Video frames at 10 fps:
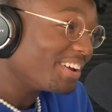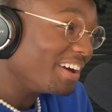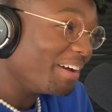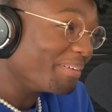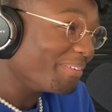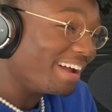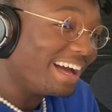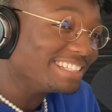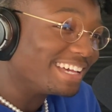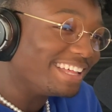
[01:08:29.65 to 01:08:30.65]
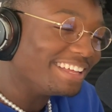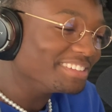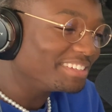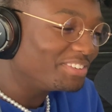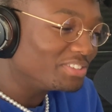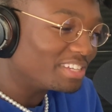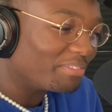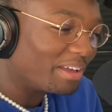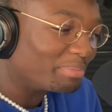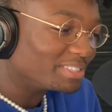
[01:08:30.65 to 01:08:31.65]
everyone. I literally do this
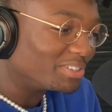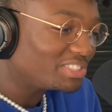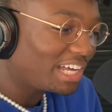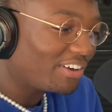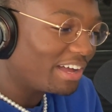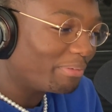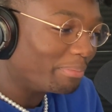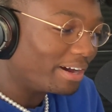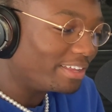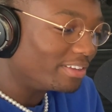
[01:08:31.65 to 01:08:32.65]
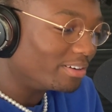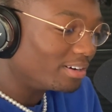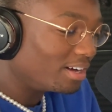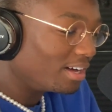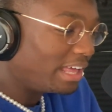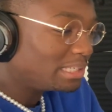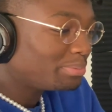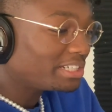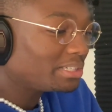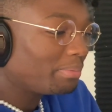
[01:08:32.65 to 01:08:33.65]
every episode. Shout out everybody though,
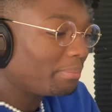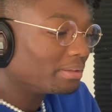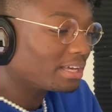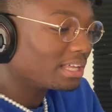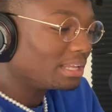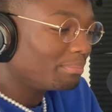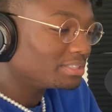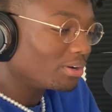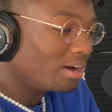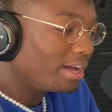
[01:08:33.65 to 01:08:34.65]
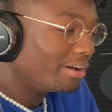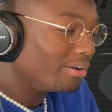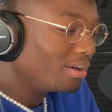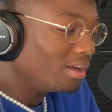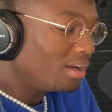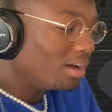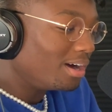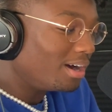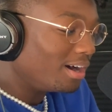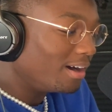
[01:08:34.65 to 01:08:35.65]
especially people in Columbus, Ohio.
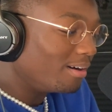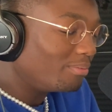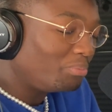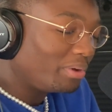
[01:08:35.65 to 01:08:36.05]
We